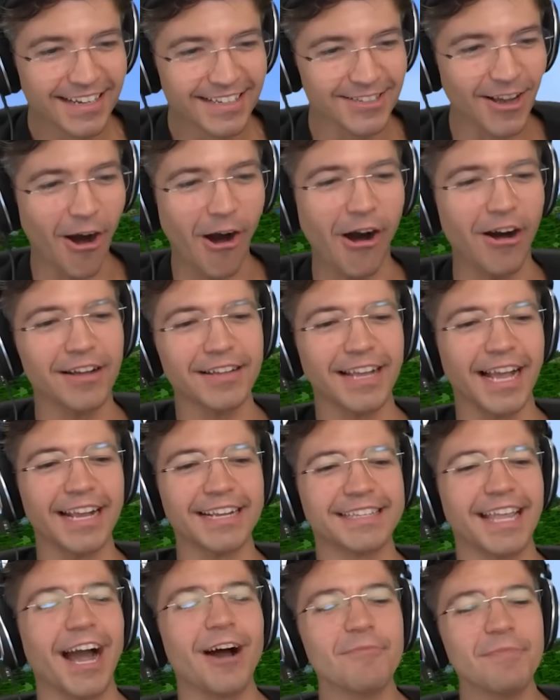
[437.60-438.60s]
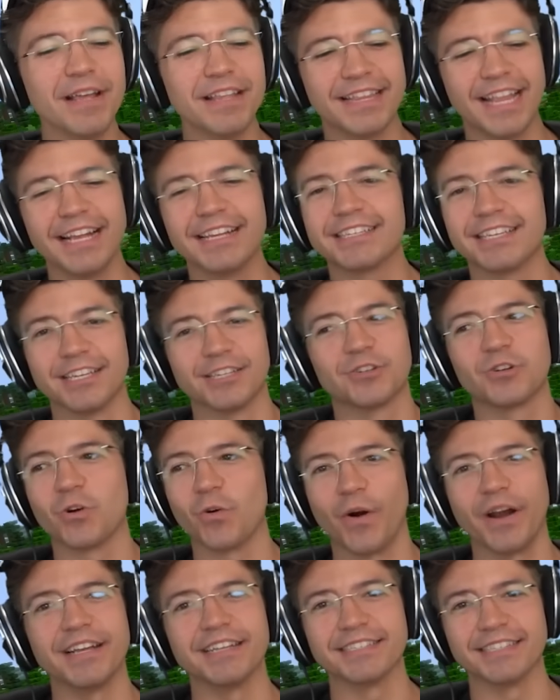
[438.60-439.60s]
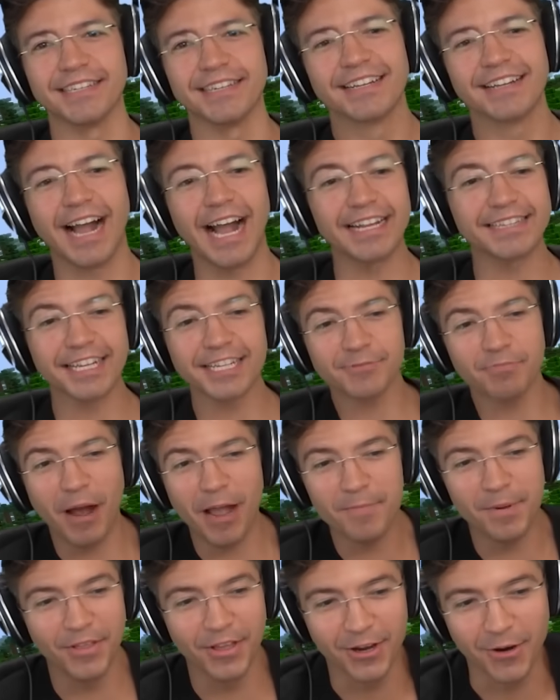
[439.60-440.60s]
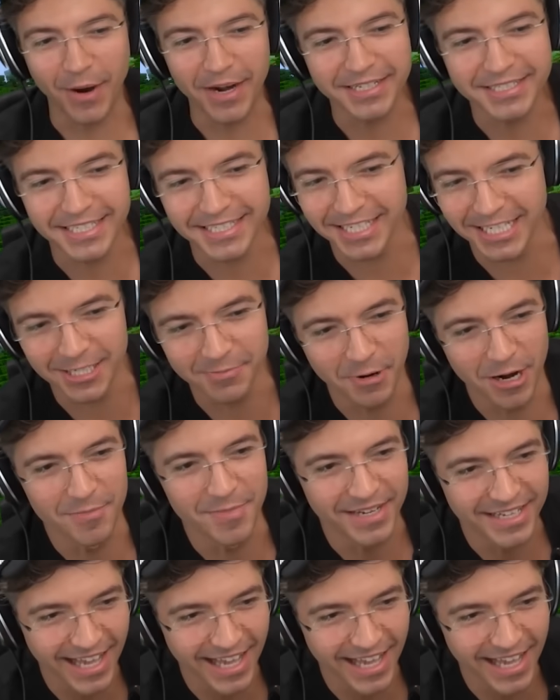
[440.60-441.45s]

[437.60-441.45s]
Y'all, tell me this is crazy. This might be the craziest experiment